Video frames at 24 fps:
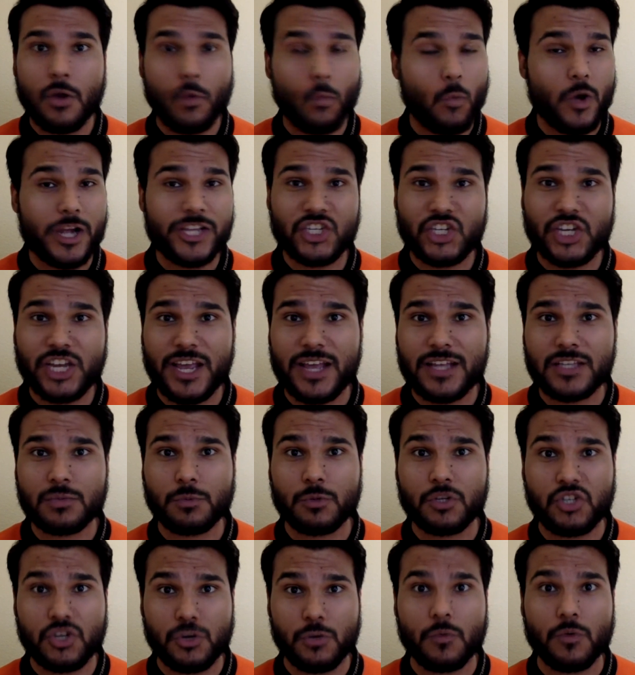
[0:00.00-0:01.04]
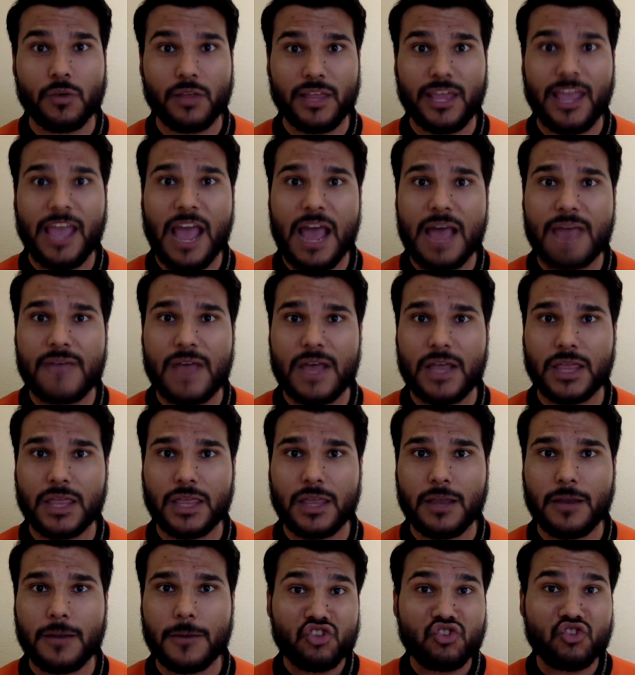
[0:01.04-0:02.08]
What chance would you really have out there?